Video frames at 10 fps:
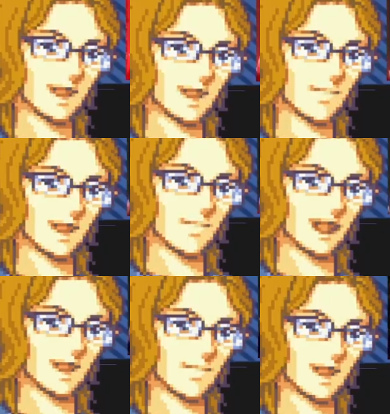
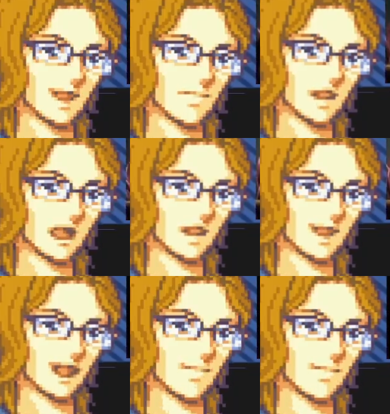character was just
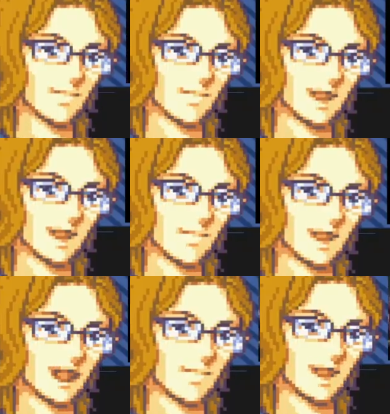
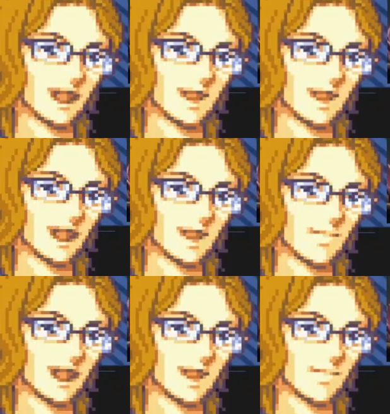going
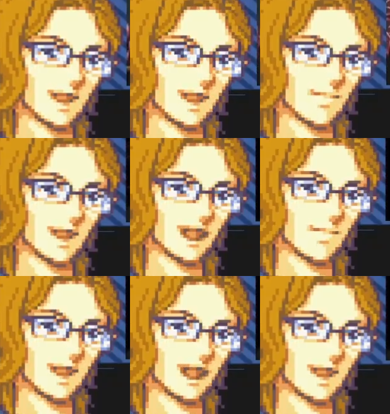really fast,
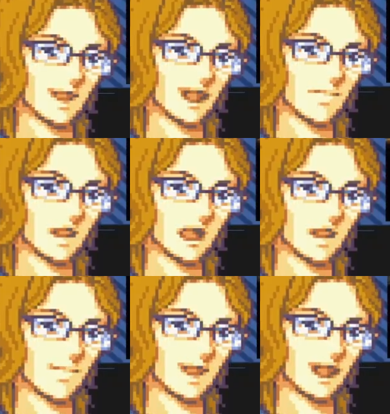controlled almost like a Sonic
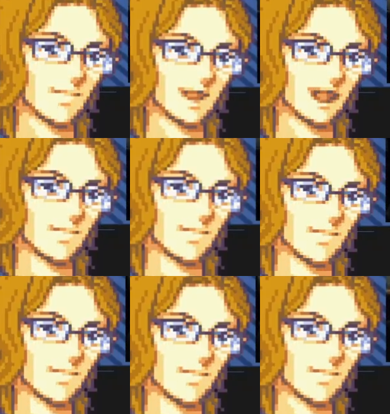character.
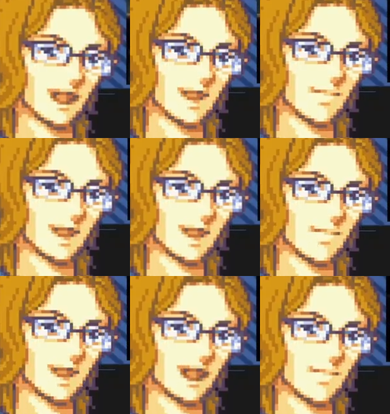like a classic
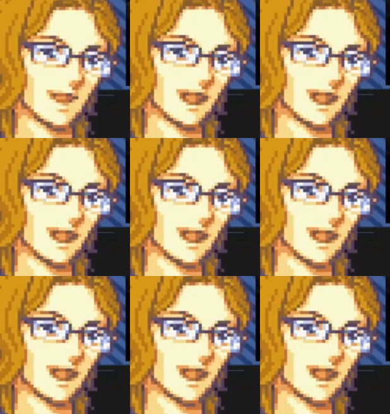Sonic.